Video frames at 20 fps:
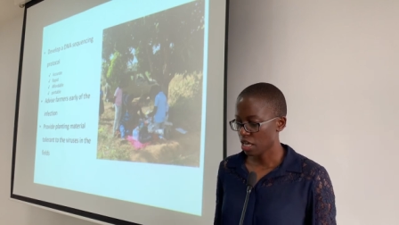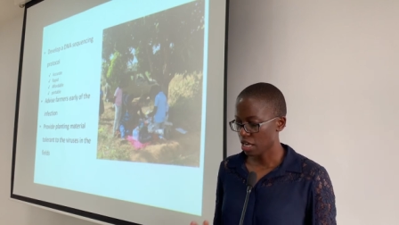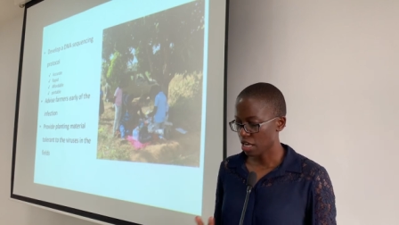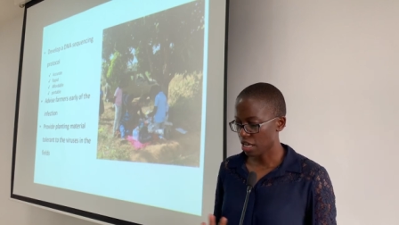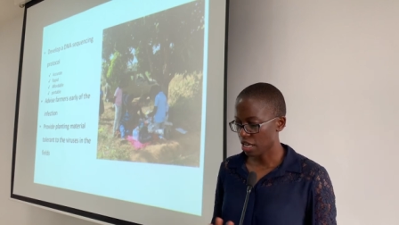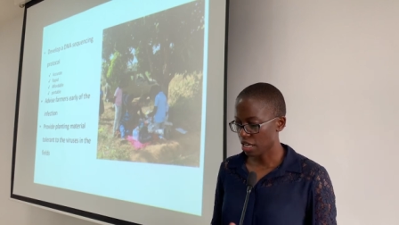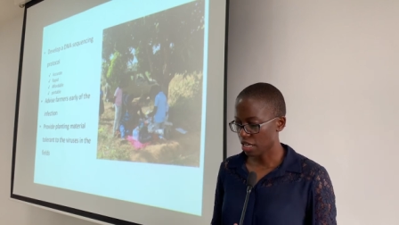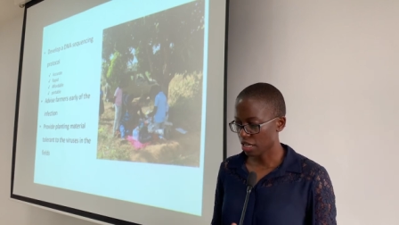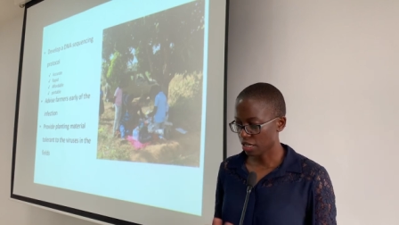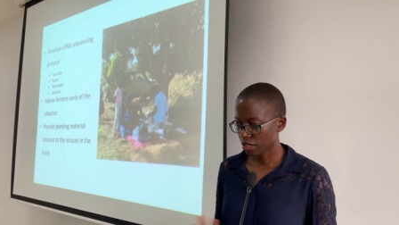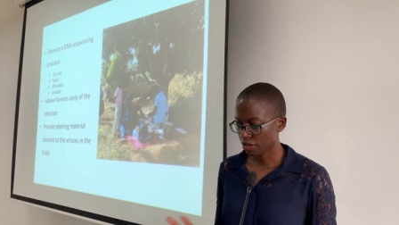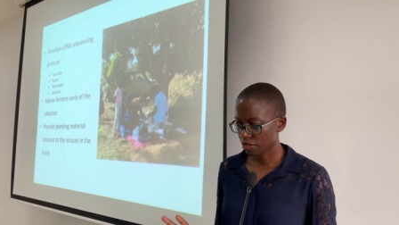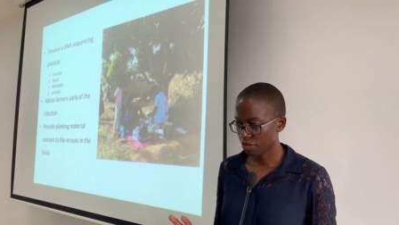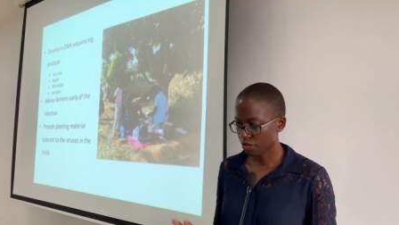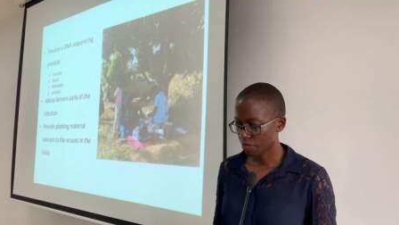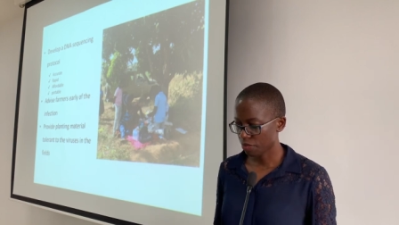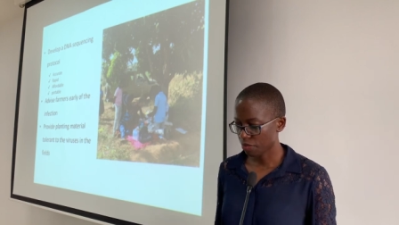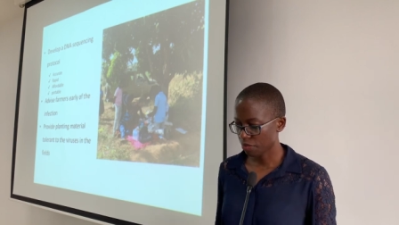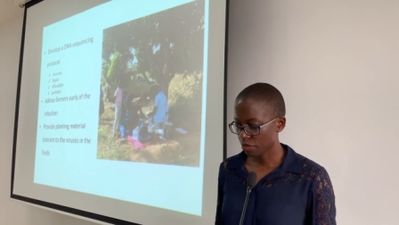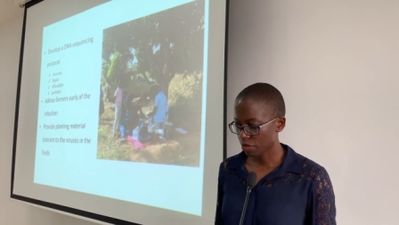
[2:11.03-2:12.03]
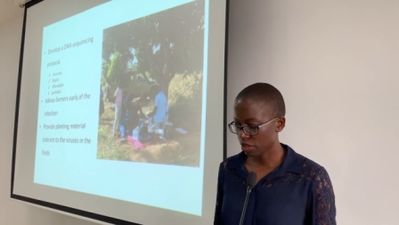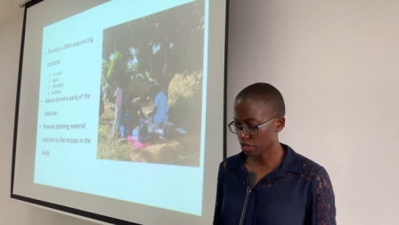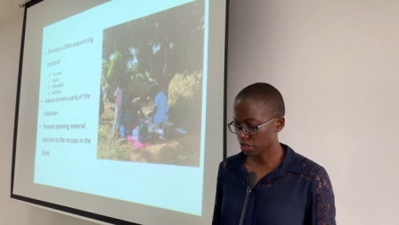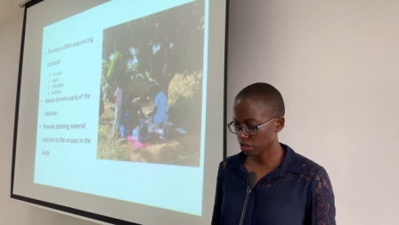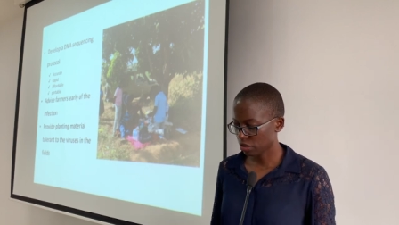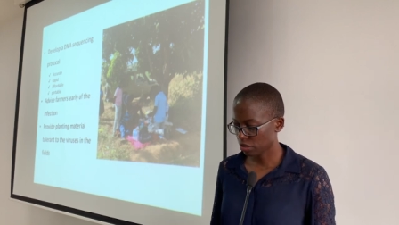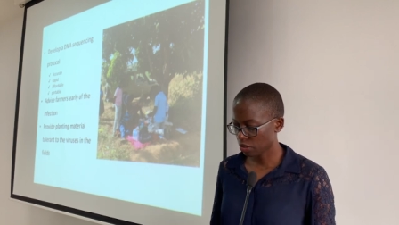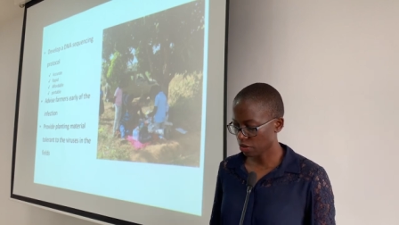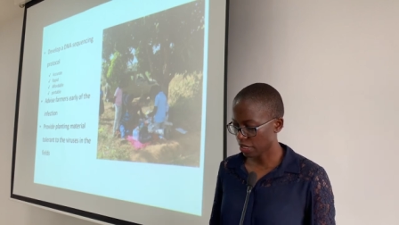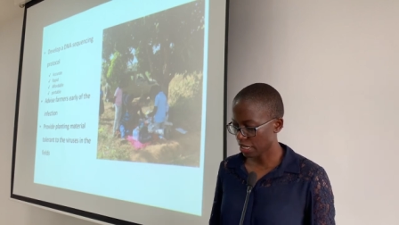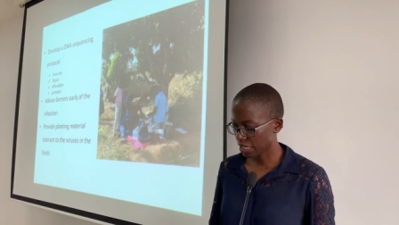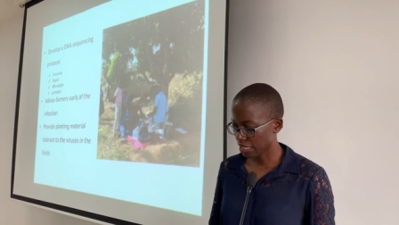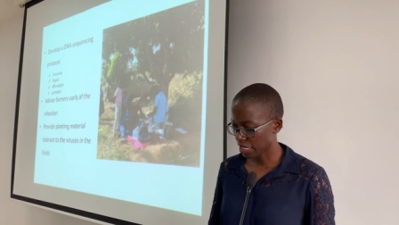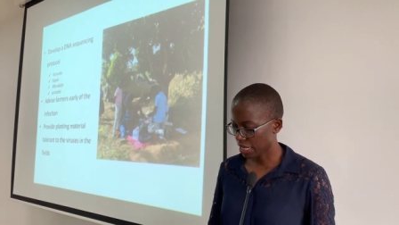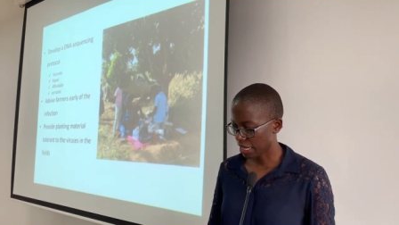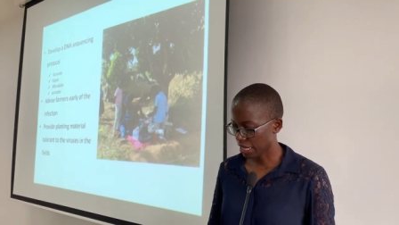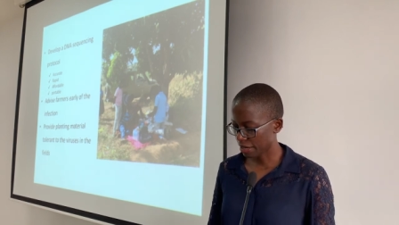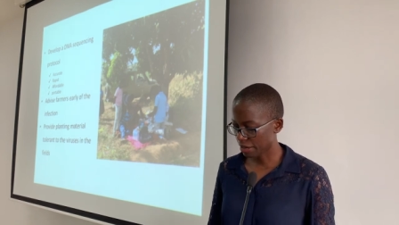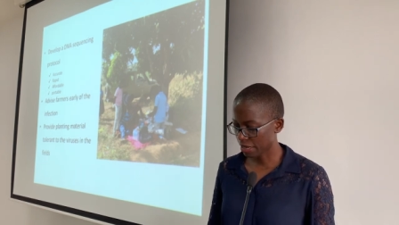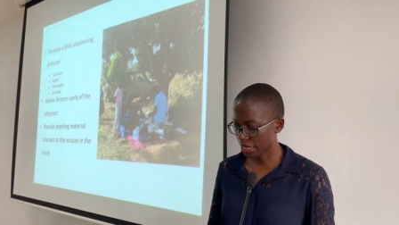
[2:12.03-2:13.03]
uh, so that they
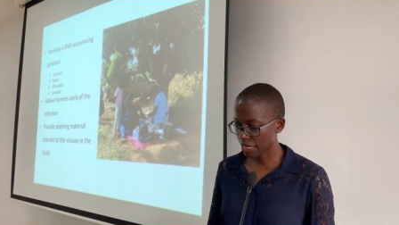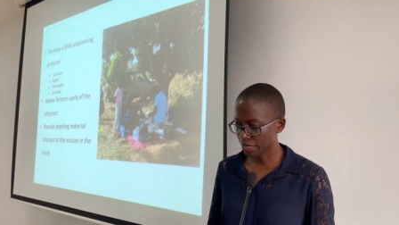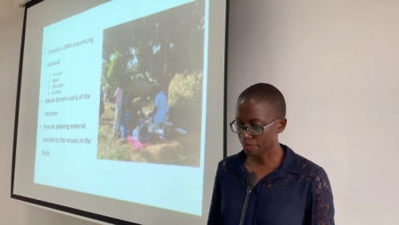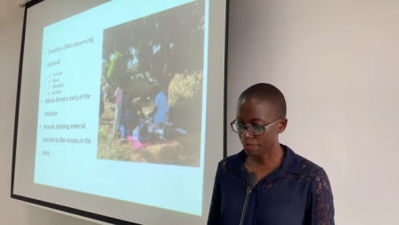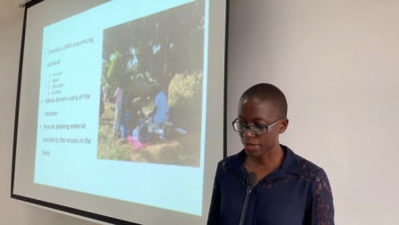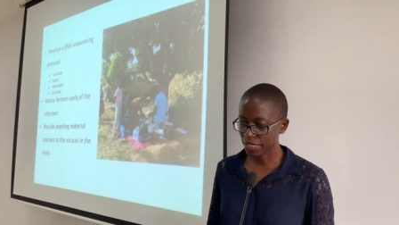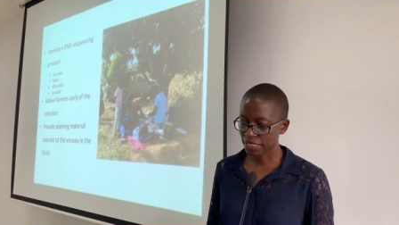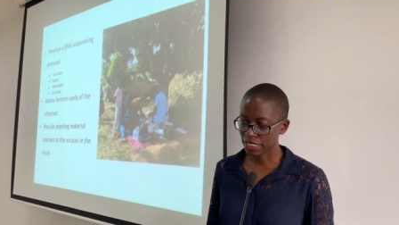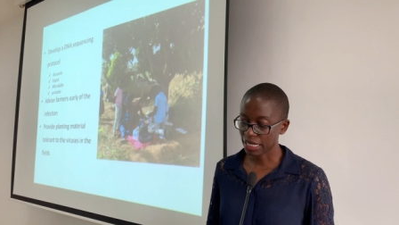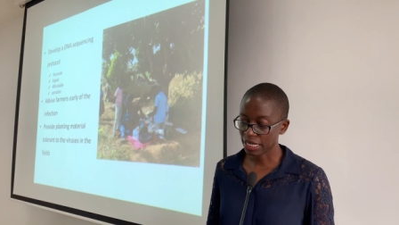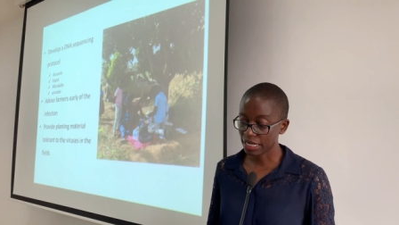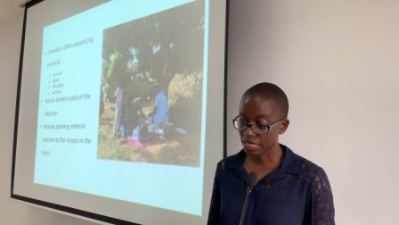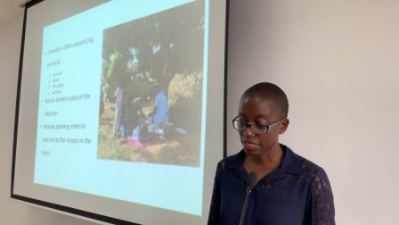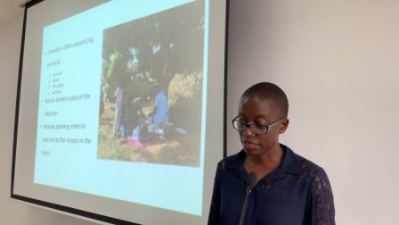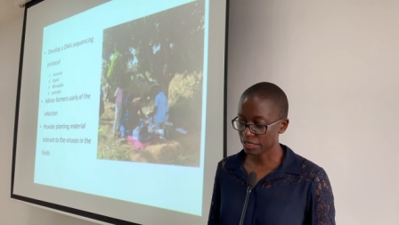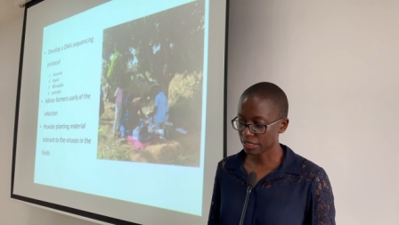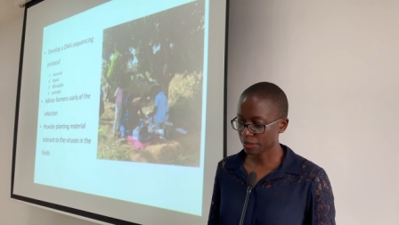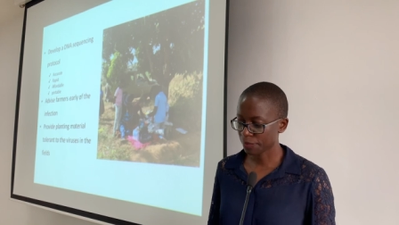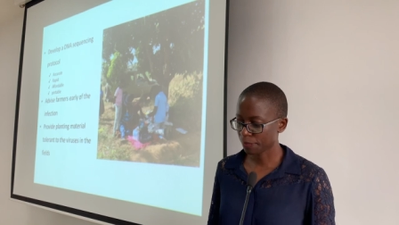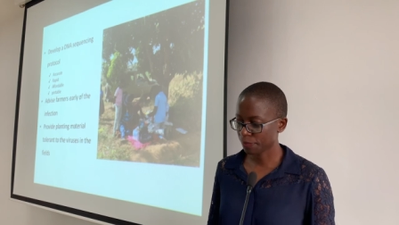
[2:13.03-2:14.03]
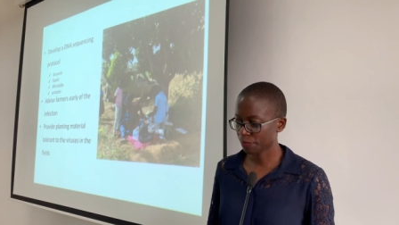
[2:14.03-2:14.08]
can get better yields.